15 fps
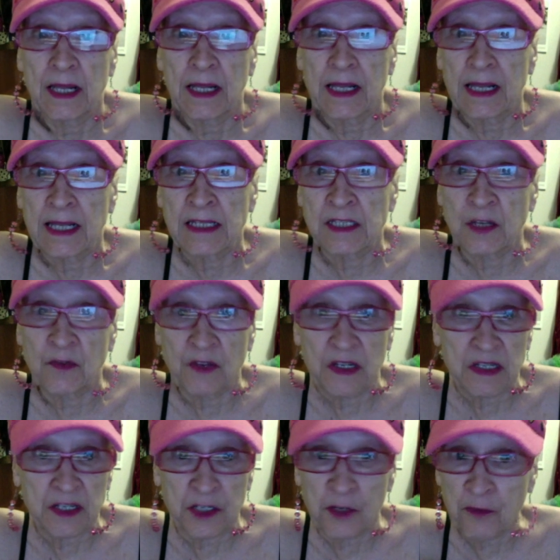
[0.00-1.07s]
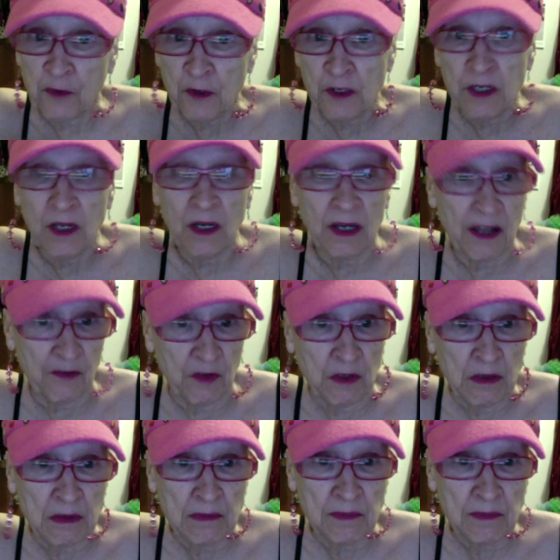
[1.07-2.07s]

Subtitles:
is of a different level